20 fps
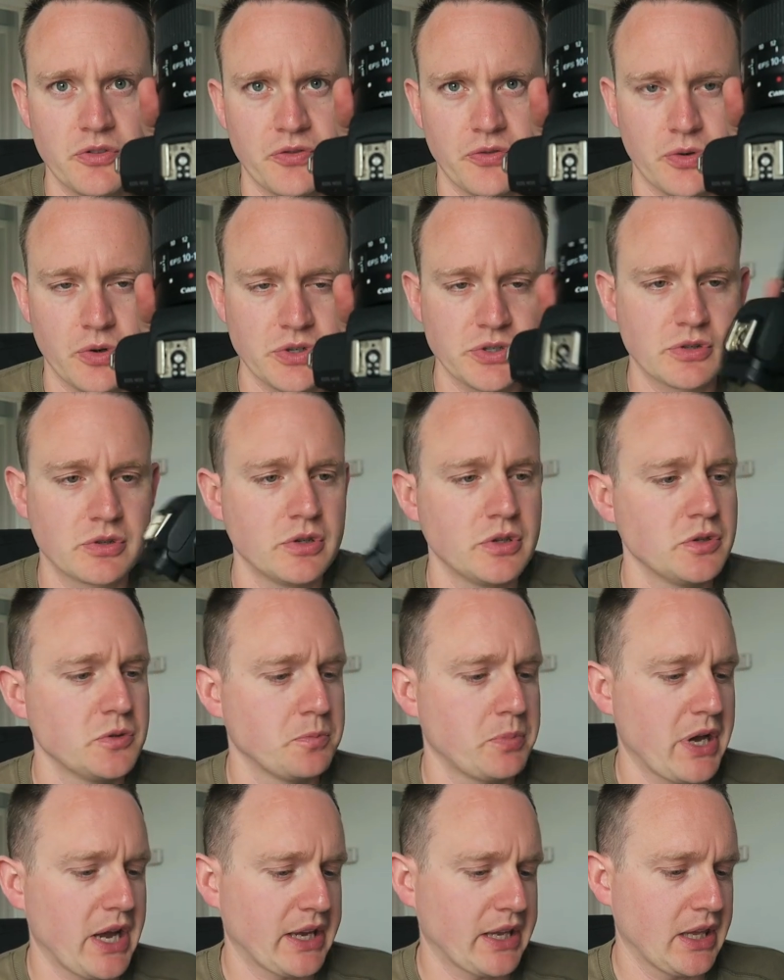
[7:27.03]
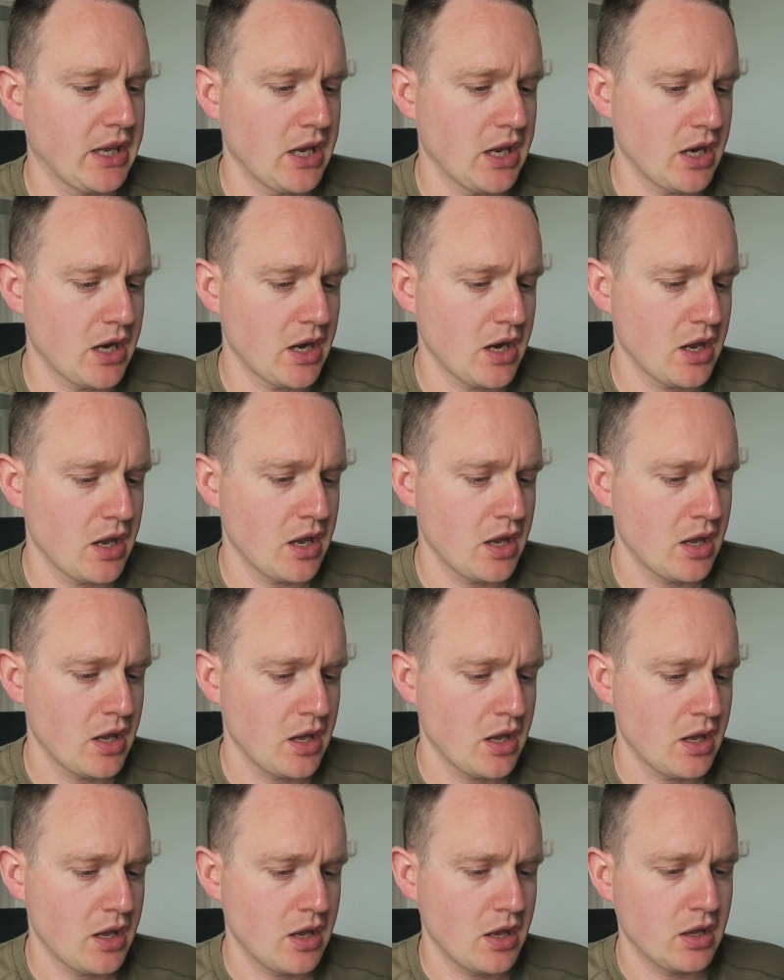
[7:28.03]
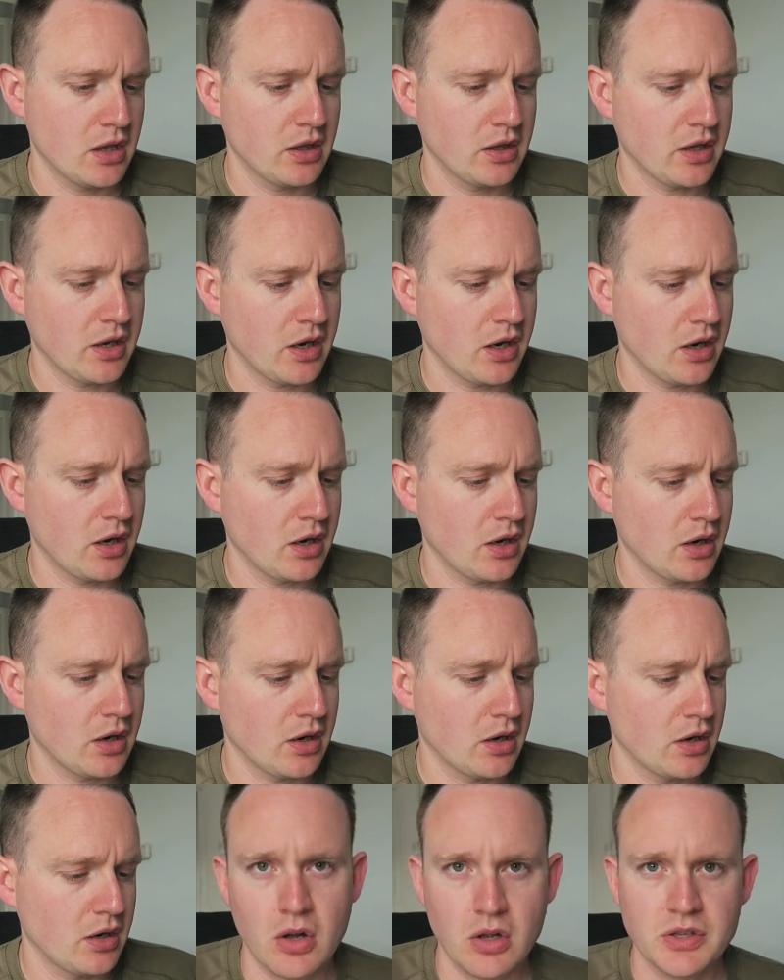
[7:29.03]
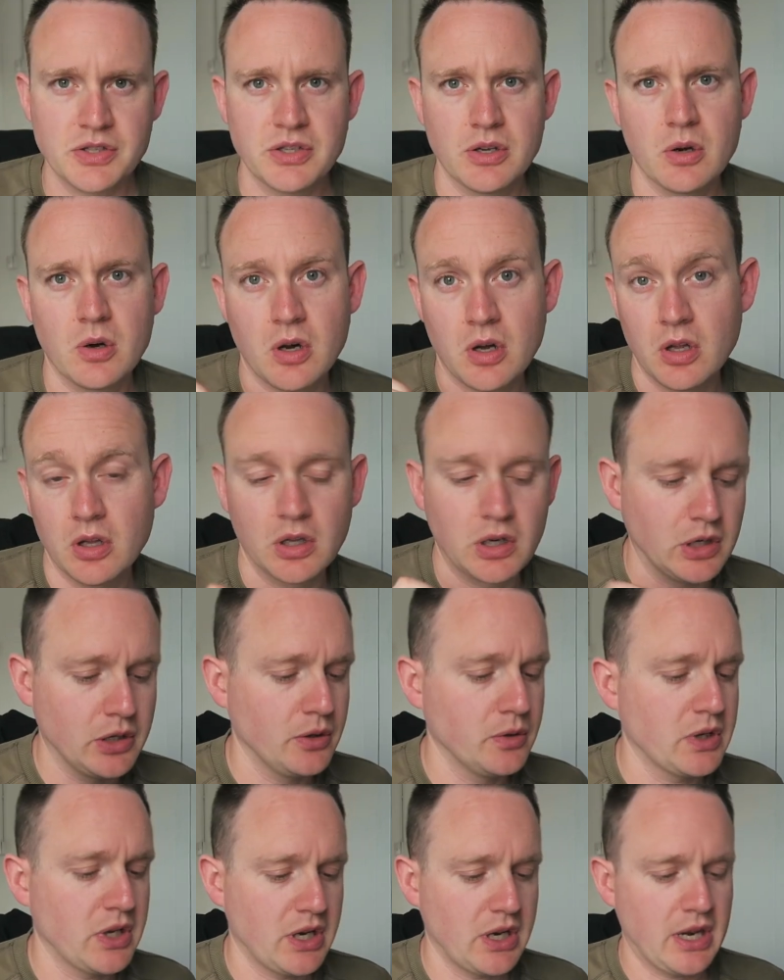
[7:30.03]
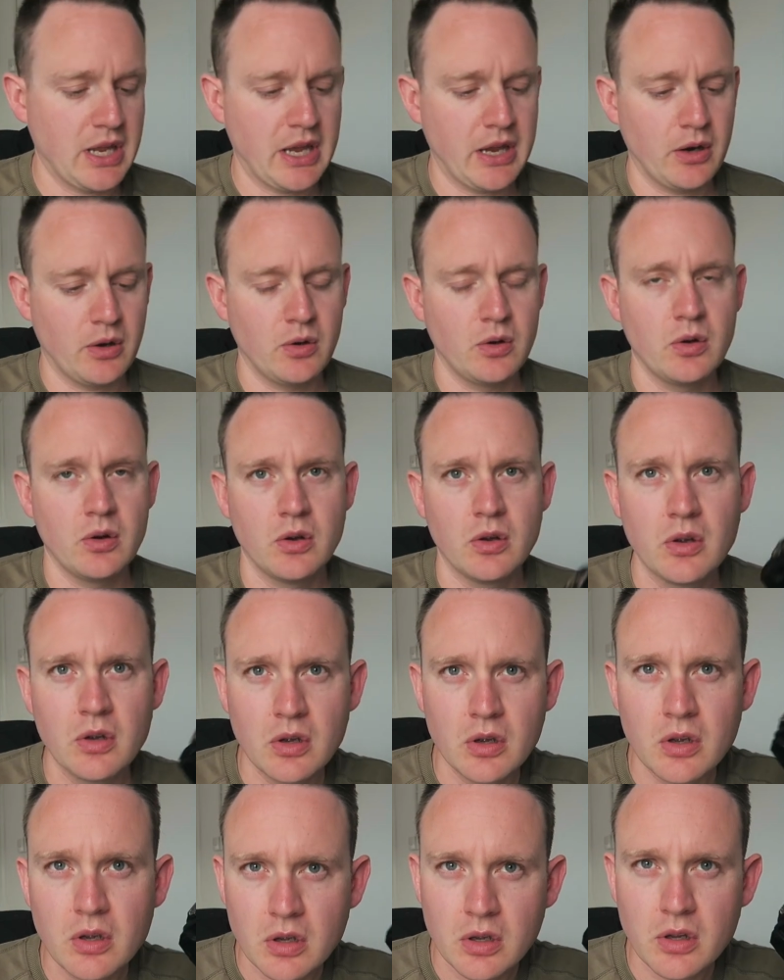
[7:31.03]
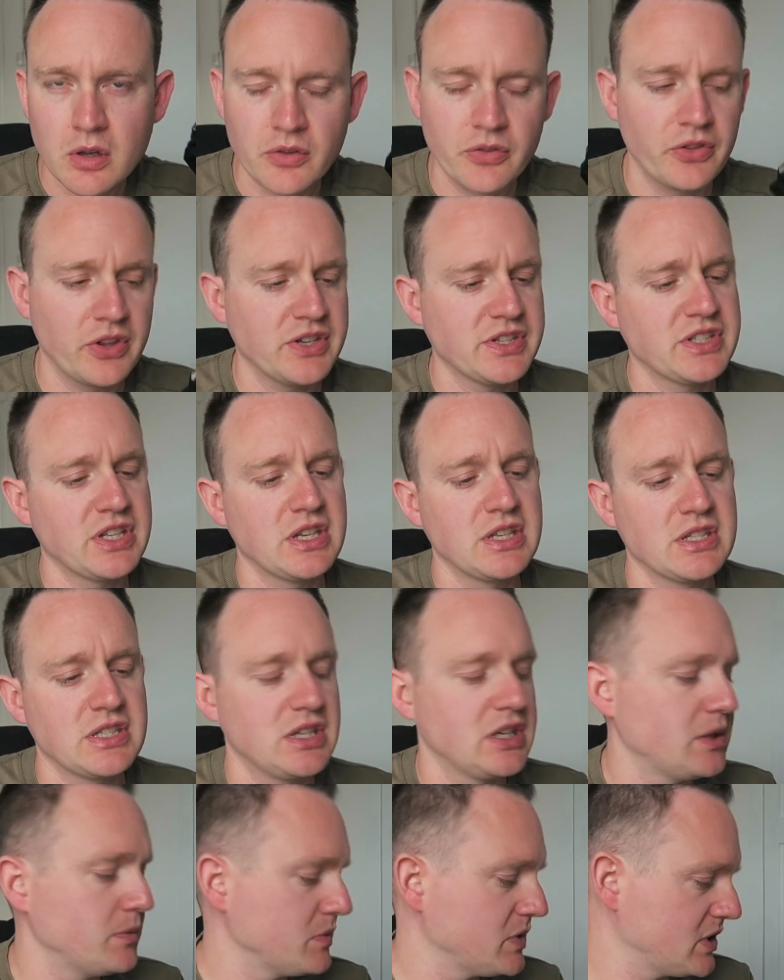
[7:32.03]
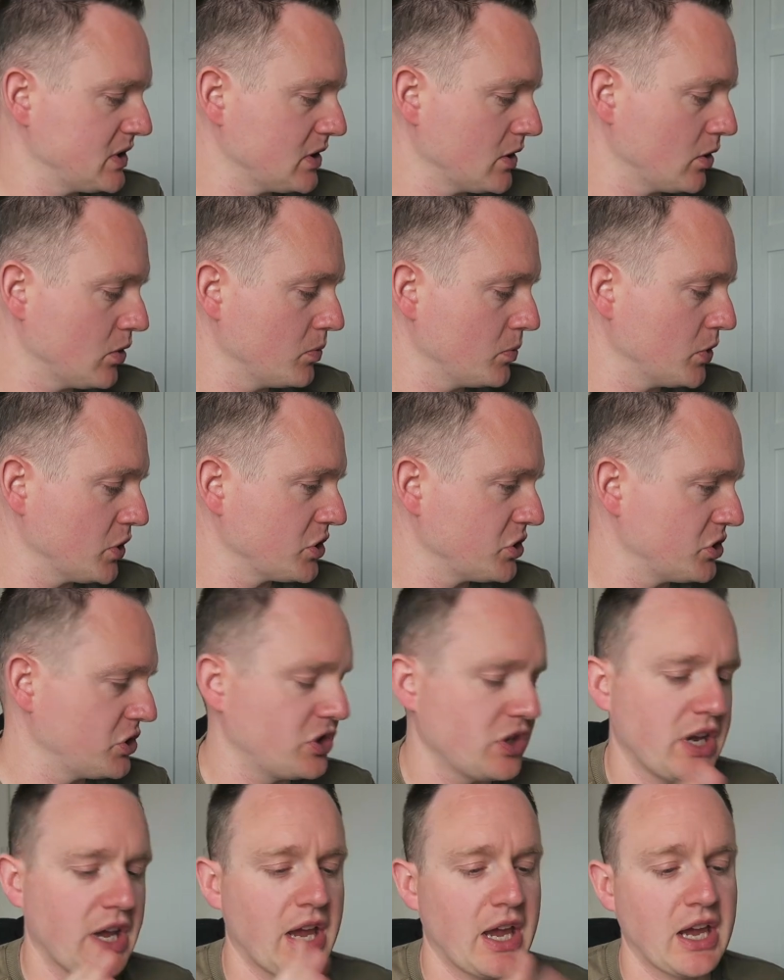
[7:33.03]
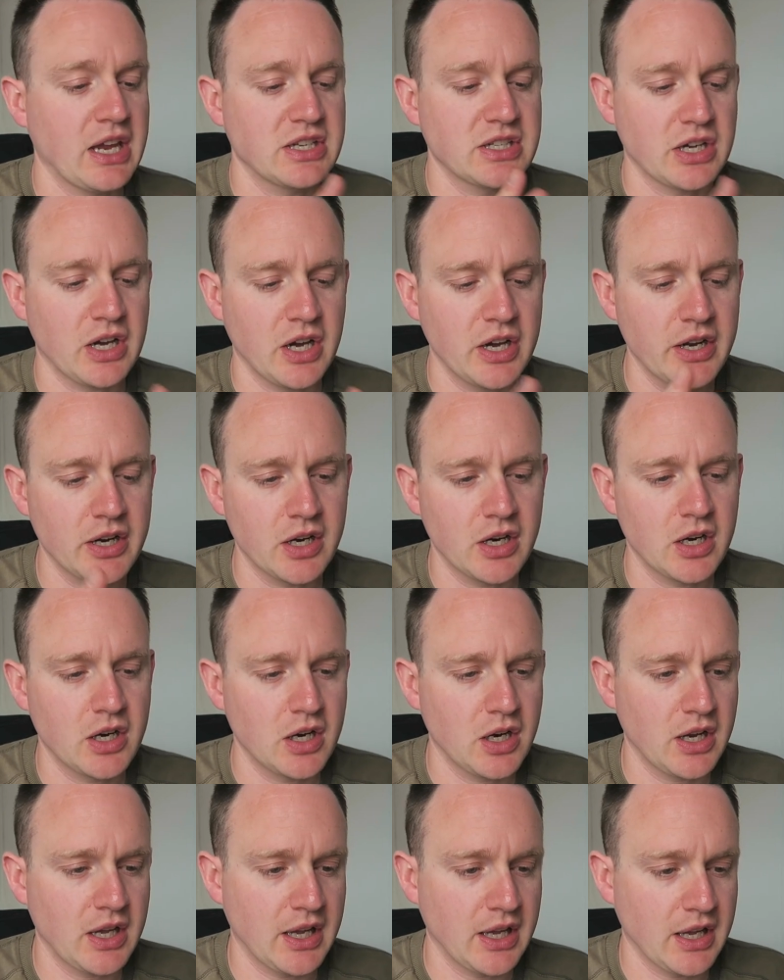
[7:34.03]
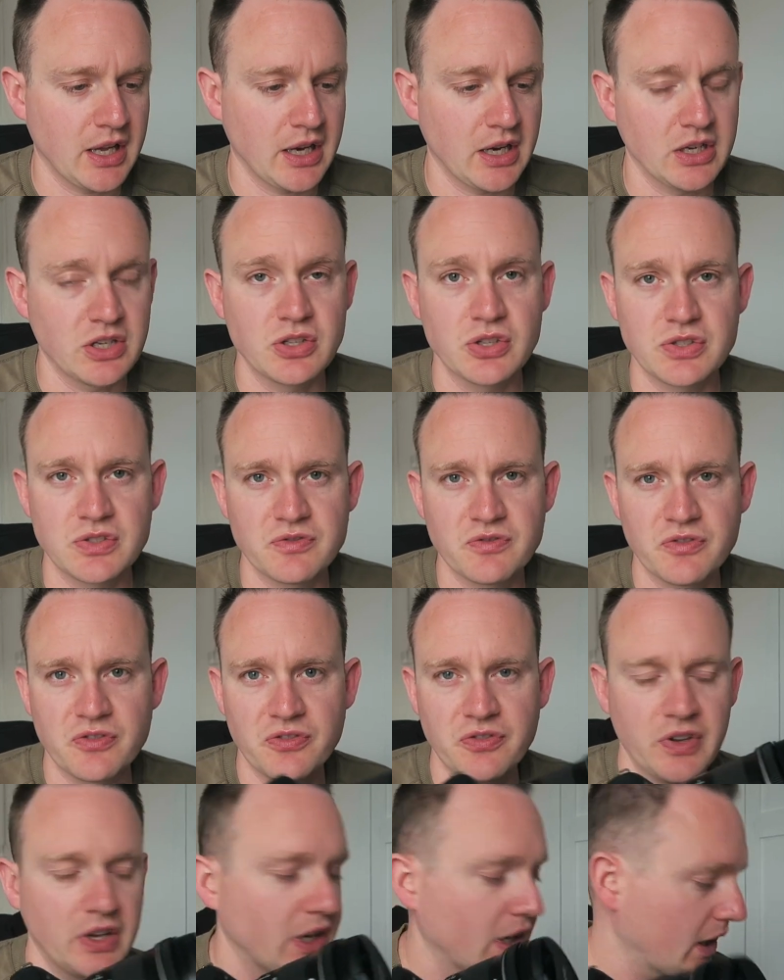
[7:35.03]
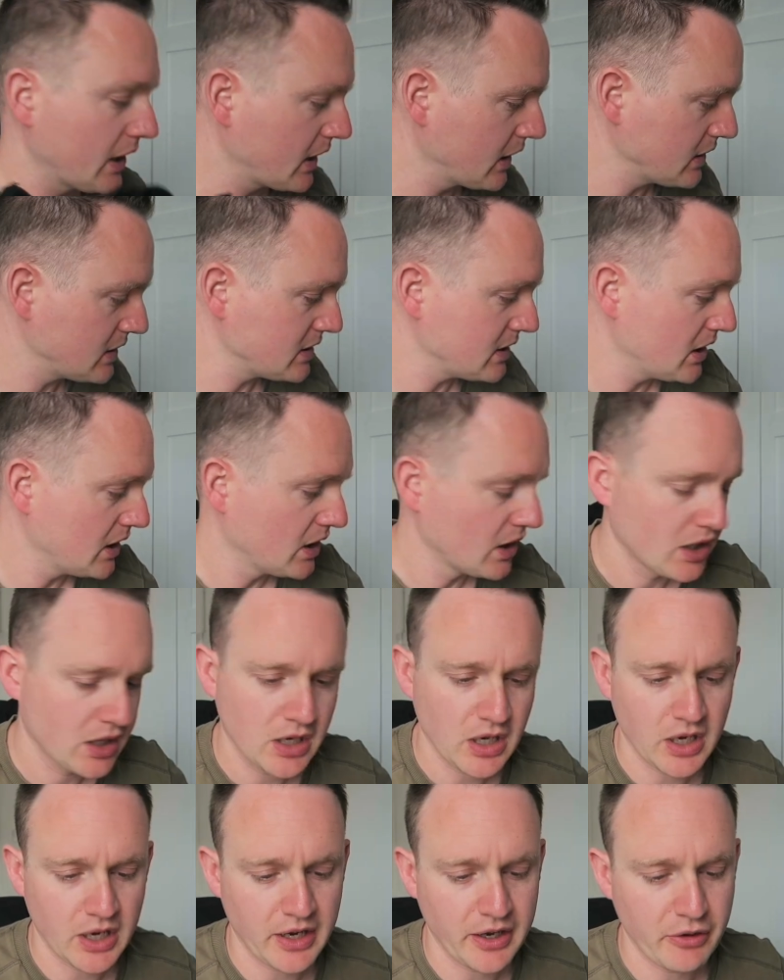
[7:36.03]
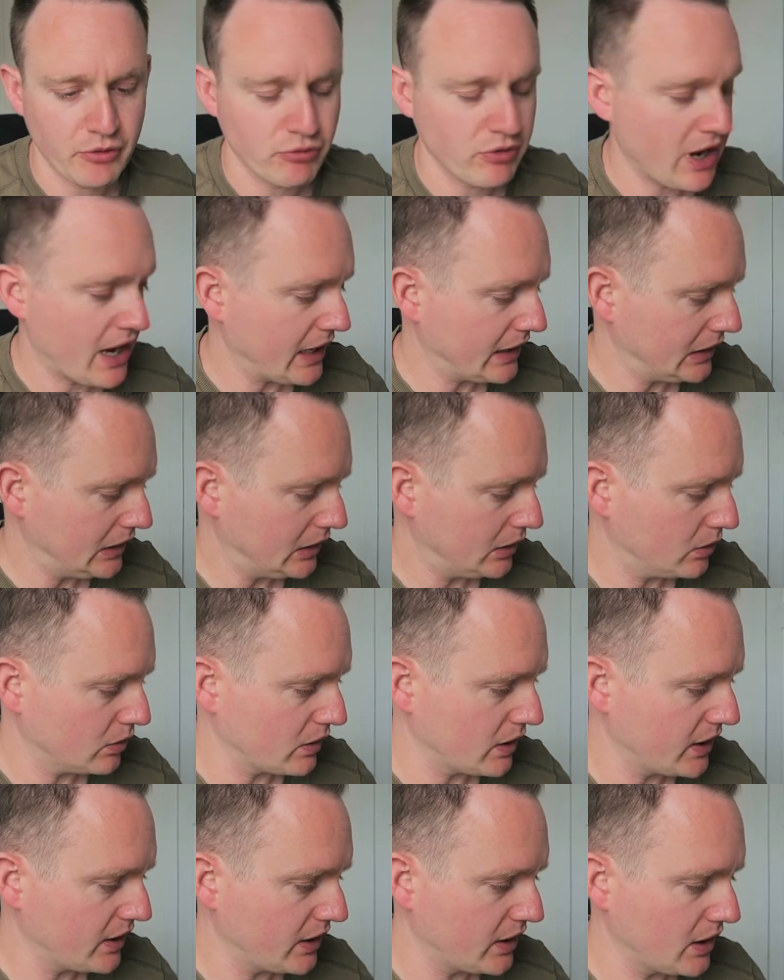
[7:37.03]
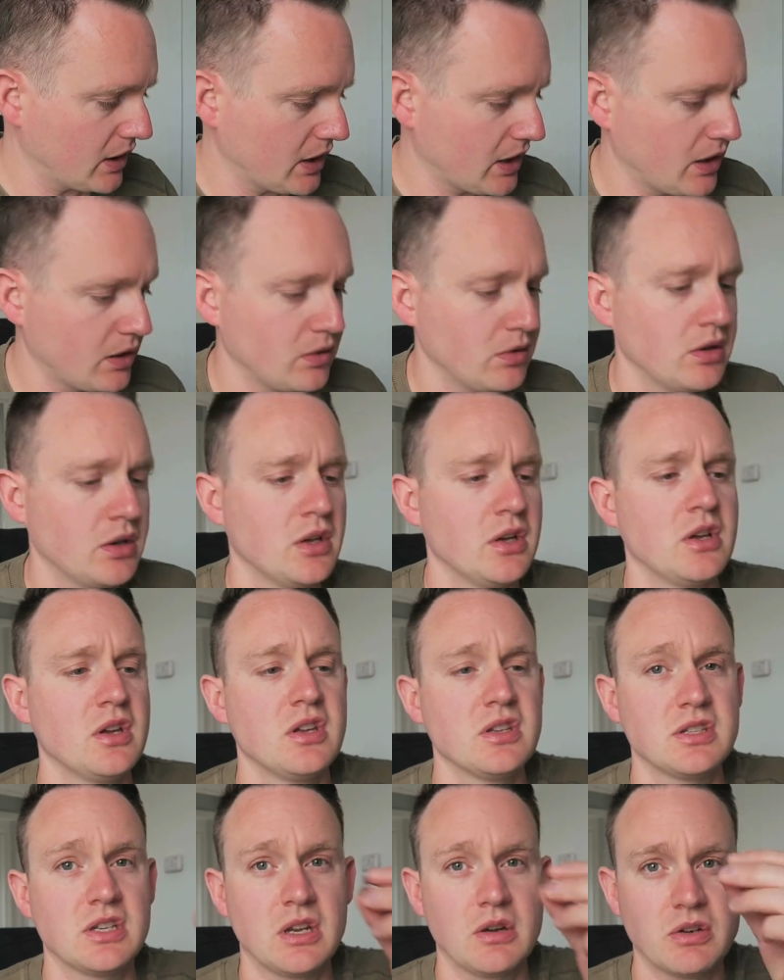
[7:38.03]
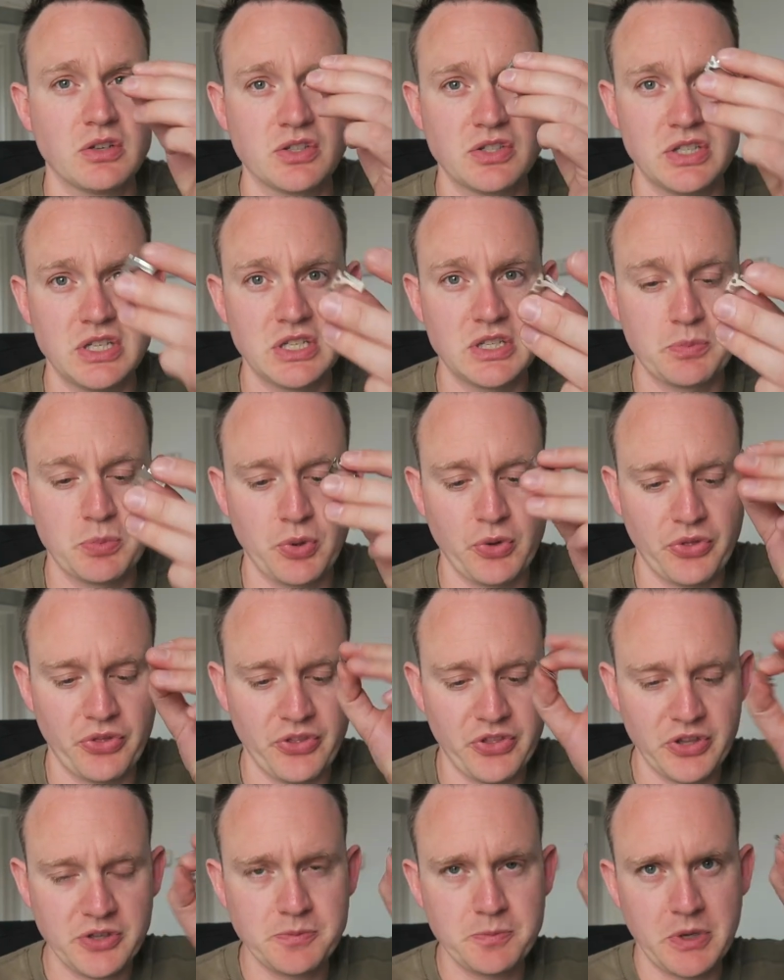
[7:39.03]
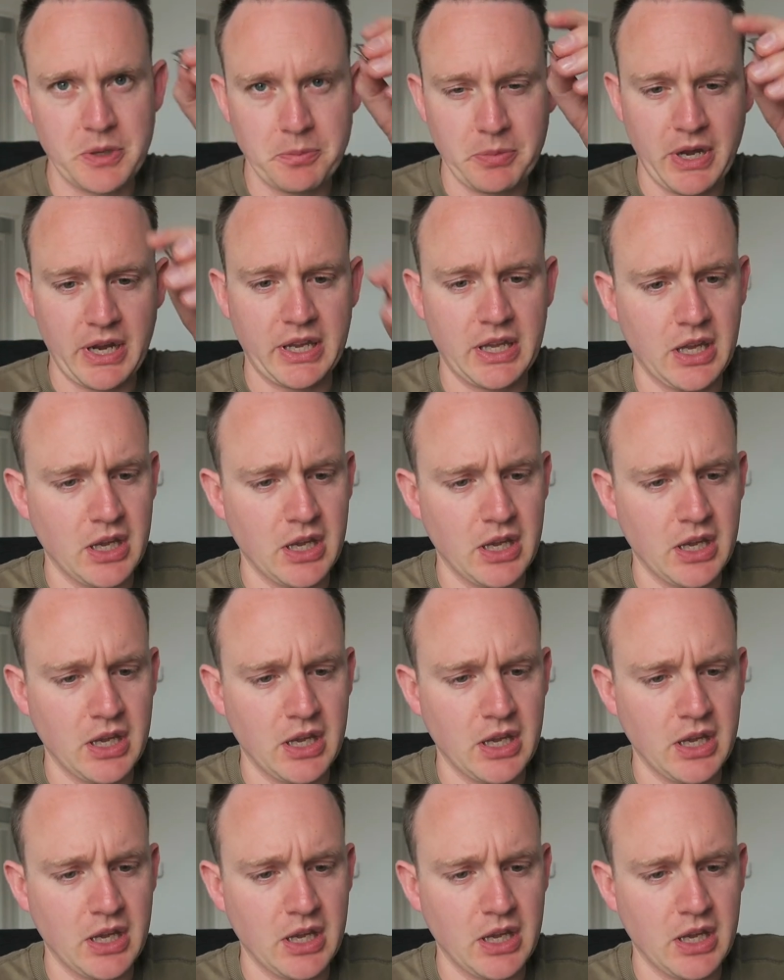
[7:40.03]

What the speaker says: the four screws back in. They're also all glued in now. This thing seems so much tighter and it doesn't feel like it's got any rattle or anything in it now. So now I just need to put this bit back